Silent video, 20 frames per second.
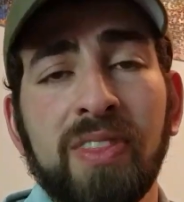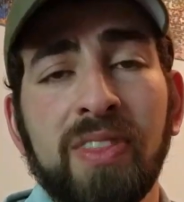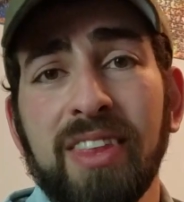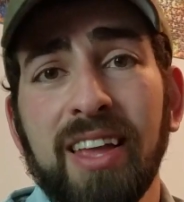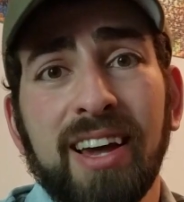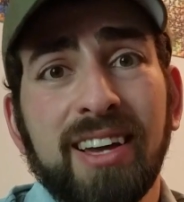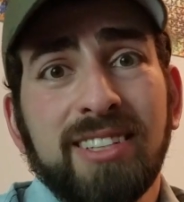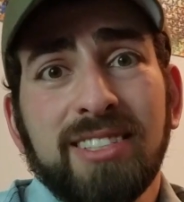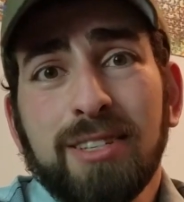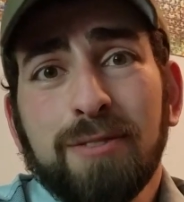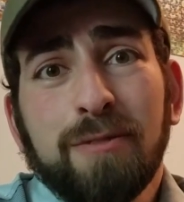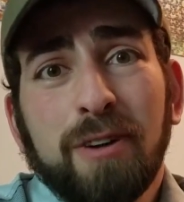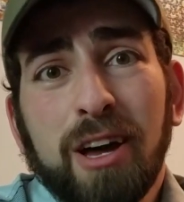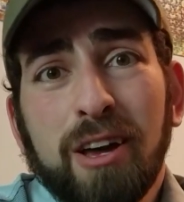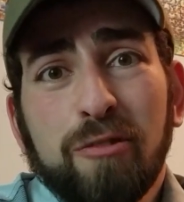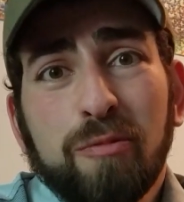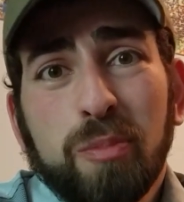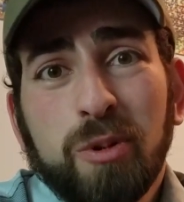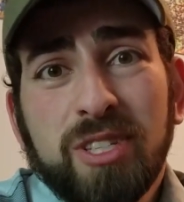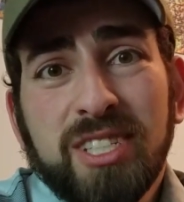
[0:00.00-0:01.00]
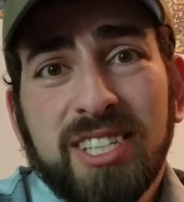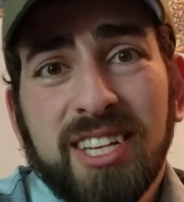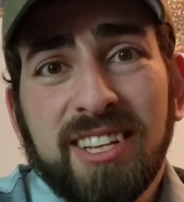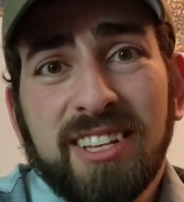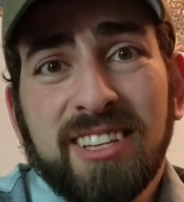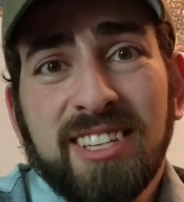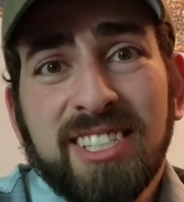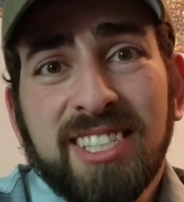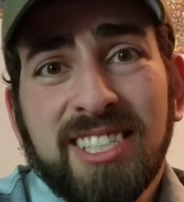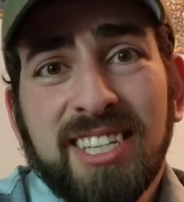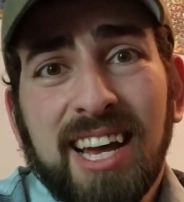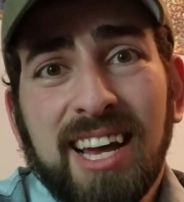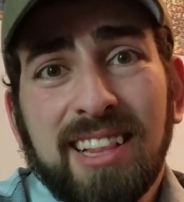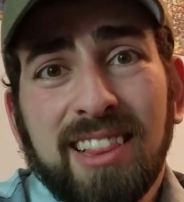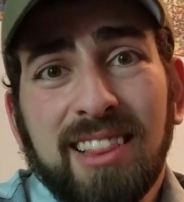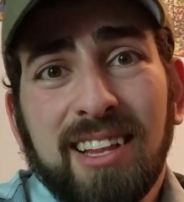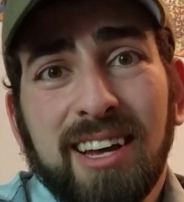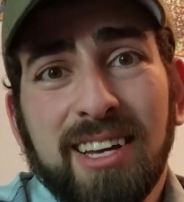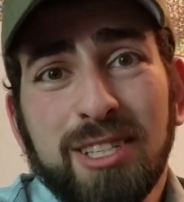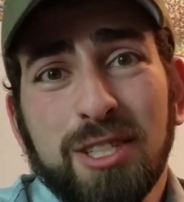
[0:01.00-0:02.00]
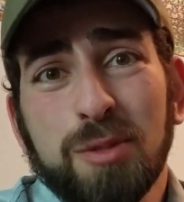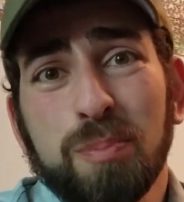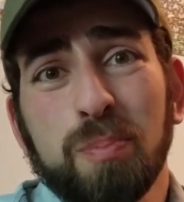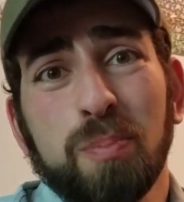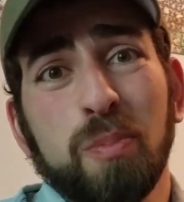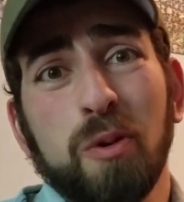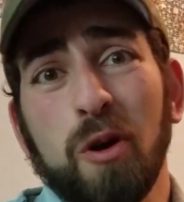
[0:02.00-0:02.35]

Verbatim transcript: 95% of the satellites